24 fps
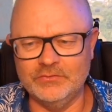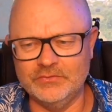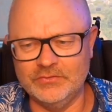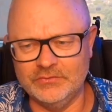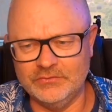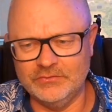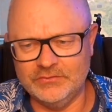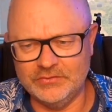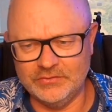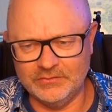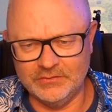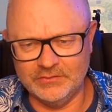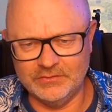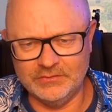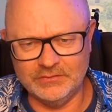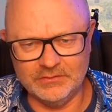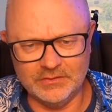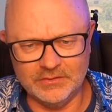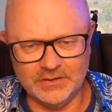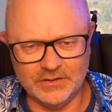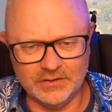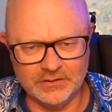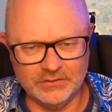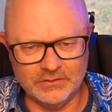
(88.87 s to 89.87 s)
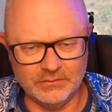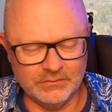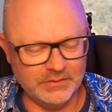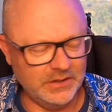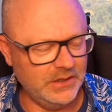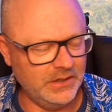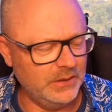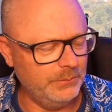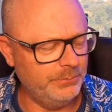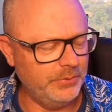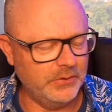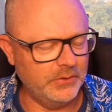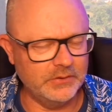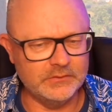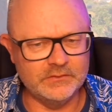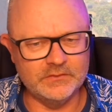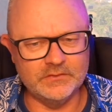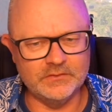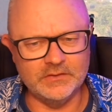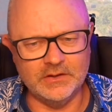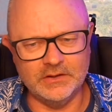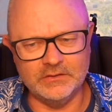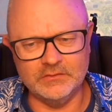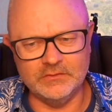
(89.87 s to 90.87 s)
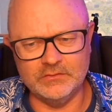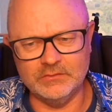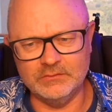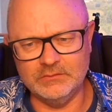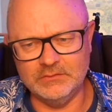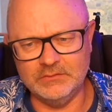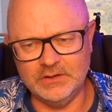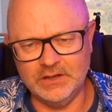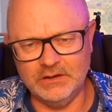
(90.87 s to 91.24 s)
to turn your AirPods into